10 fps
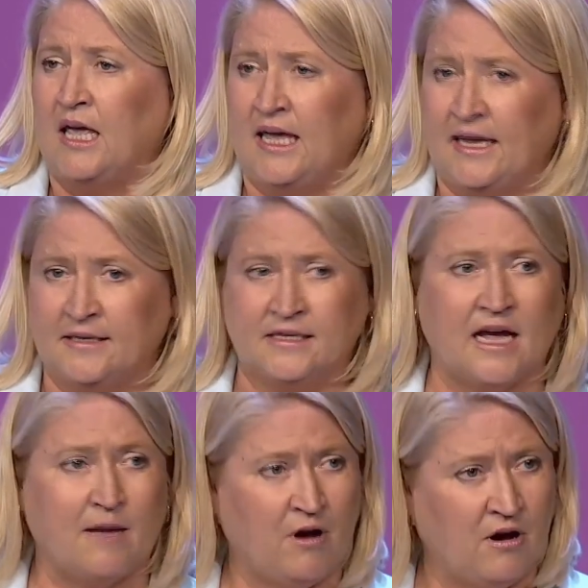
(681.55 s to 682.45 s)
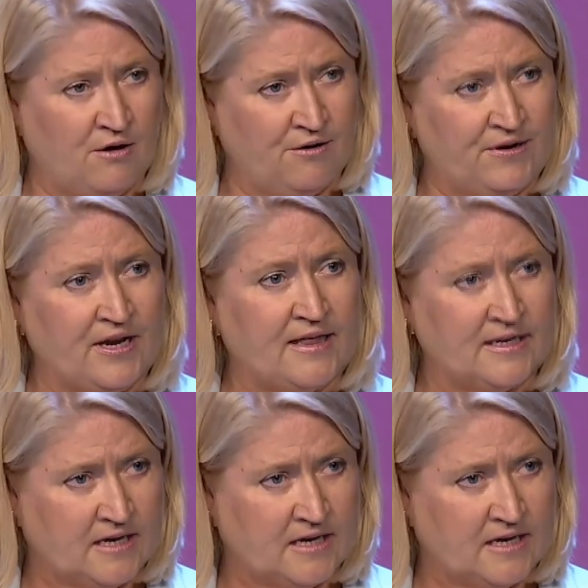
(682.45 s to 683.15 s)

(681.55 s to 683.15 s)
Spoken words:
is abhorrent in this